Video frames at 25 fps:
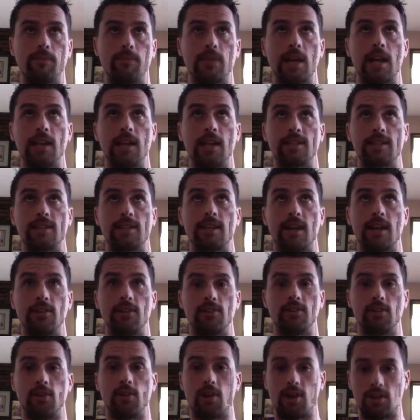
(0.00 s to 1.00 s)

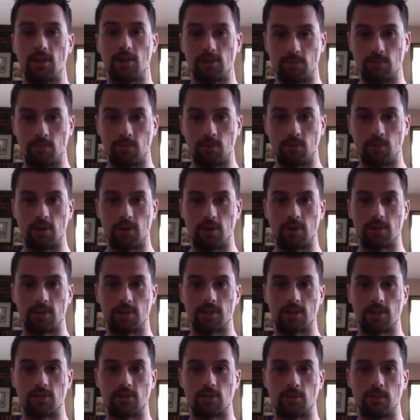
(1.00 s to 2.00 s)
Alessandro Hodgepore, our
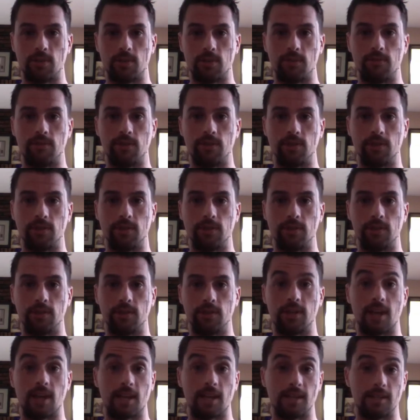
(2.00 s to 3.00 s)
central midfielder,
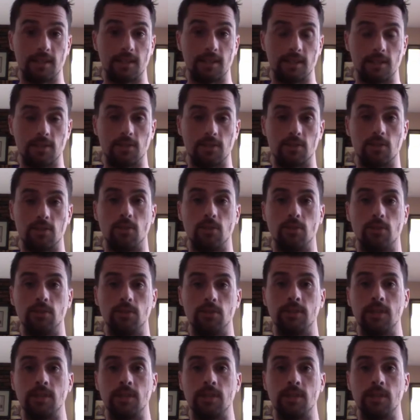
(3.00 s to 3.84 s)
19 years old,